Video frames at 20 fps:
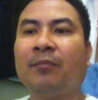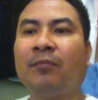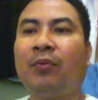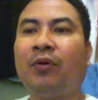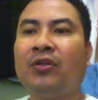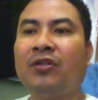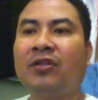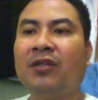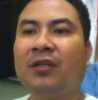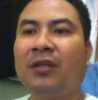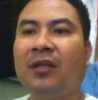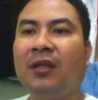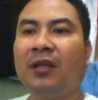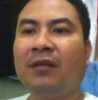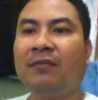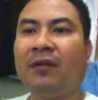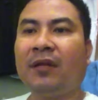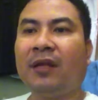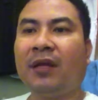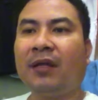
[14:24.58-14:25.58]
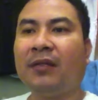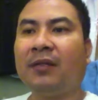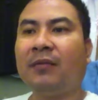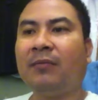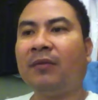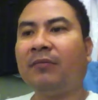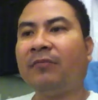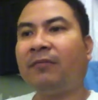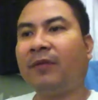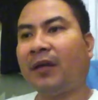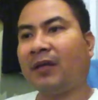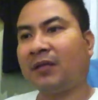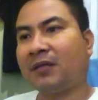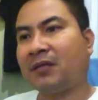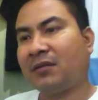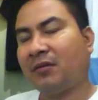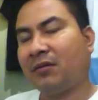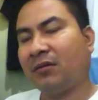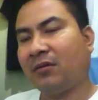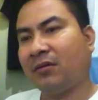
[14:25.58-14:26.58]
positive and negative
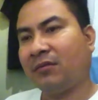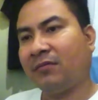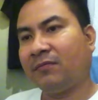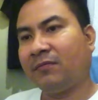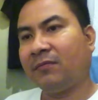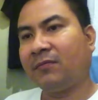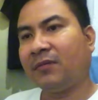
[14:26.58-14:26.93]
effects of